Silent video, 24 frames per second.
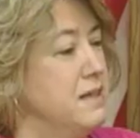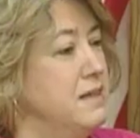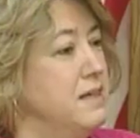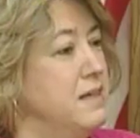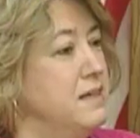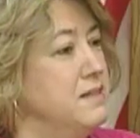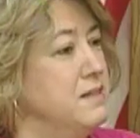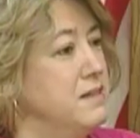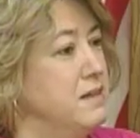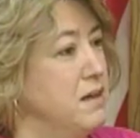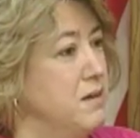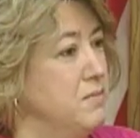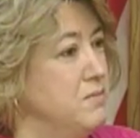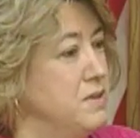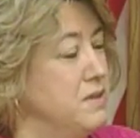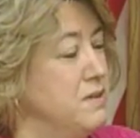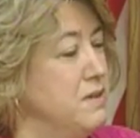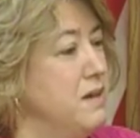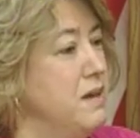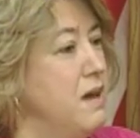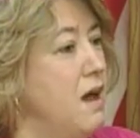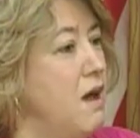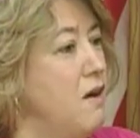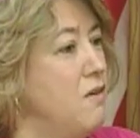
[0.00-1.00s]
need to come to
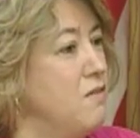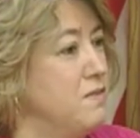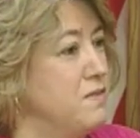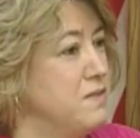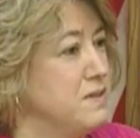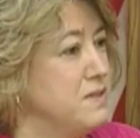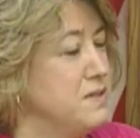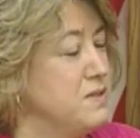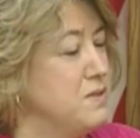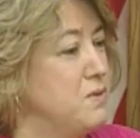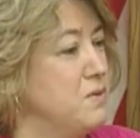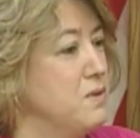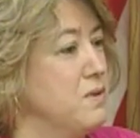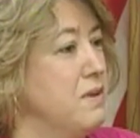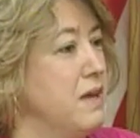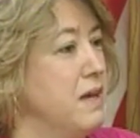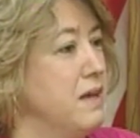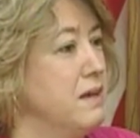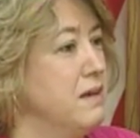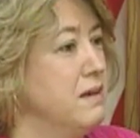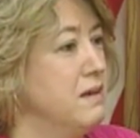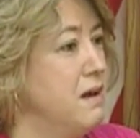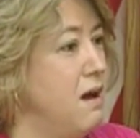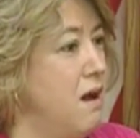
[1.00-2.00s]
the office or they
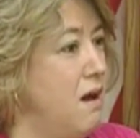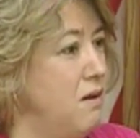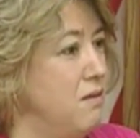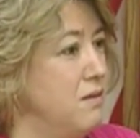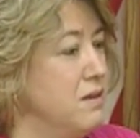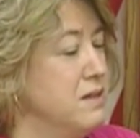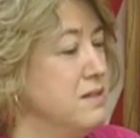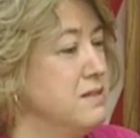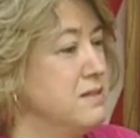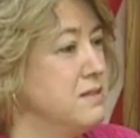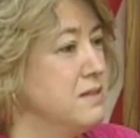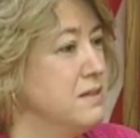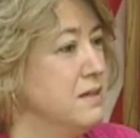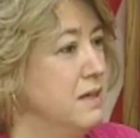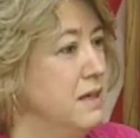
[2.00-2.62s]
can call us.